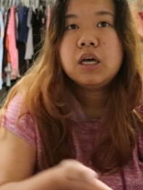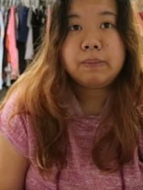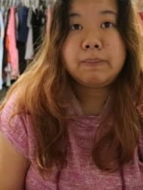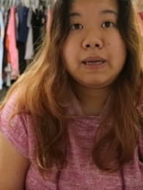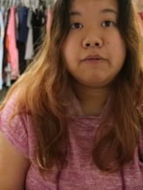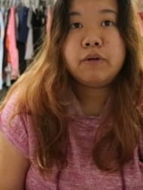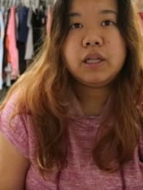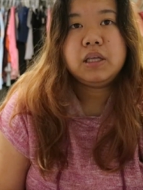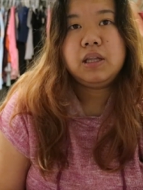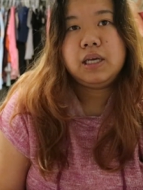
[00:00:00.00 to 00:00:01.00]
And am I
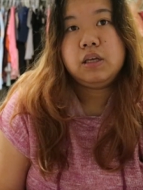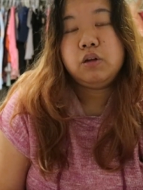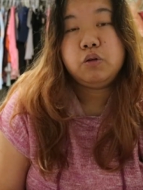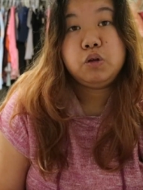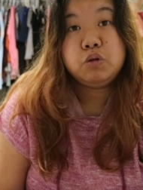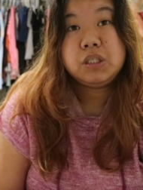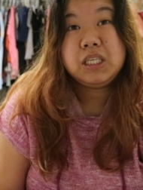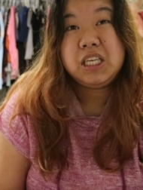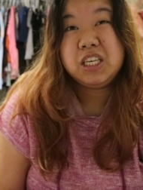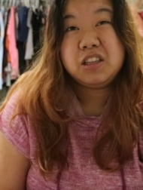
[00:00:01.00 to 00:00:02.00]
really like
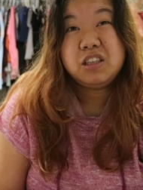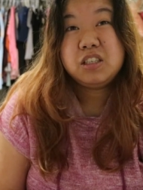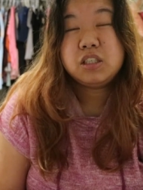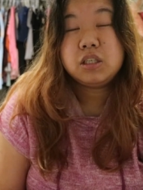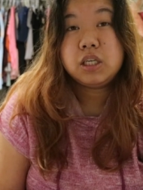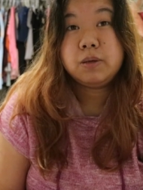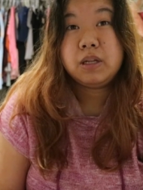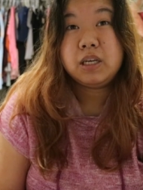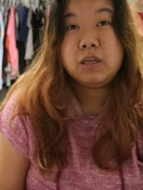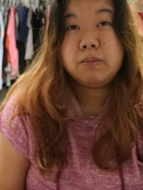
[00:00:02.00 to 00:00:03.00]
using English
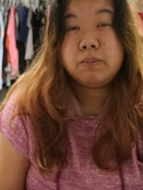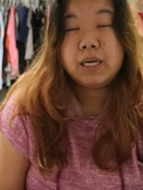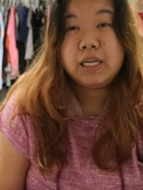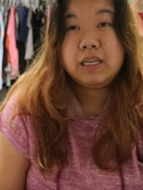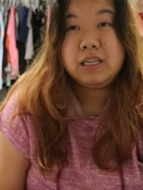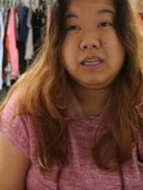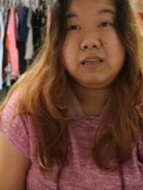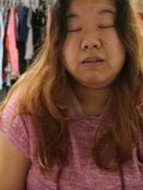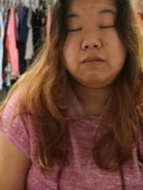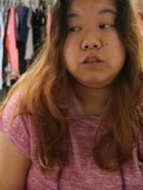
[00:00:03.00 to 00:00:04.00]
in like my like
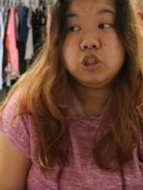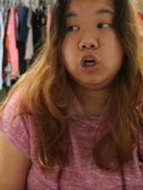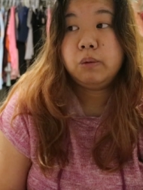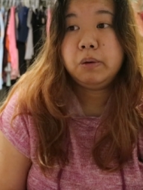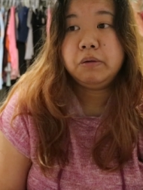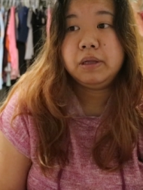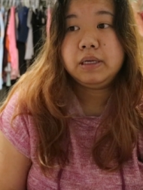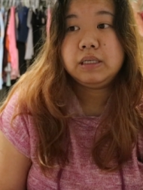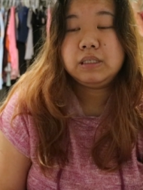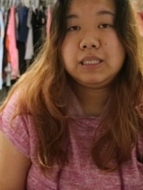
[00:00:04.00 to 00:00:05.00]
normal
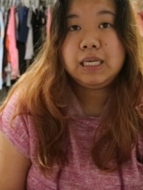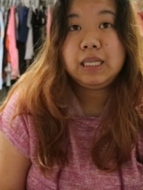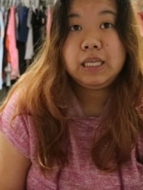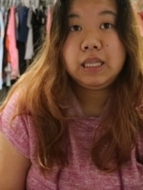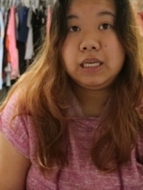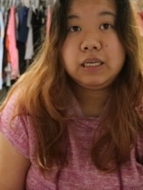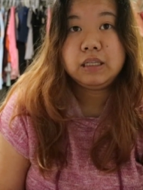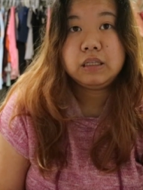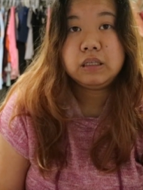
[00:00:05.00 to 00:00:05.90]
like daily like